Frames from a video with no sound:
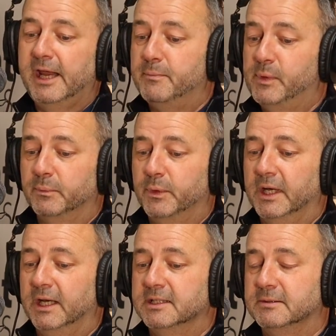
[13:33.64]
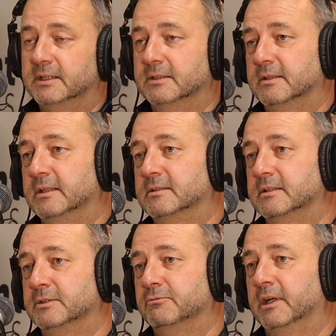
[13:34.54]
book printing
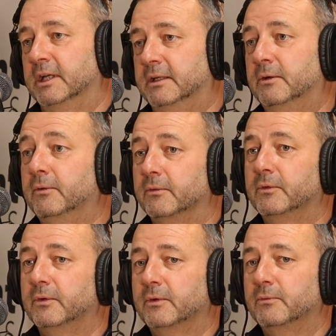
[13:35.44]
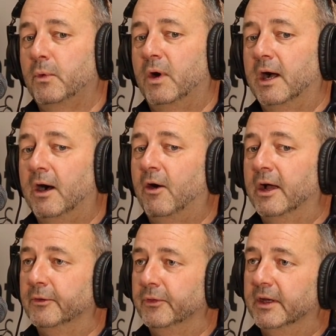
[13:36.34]
is really quite
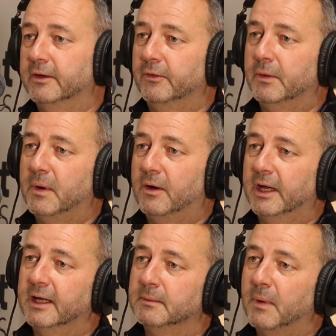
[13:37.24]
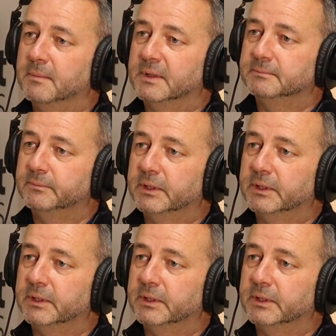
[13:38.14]
high on the market at the moment.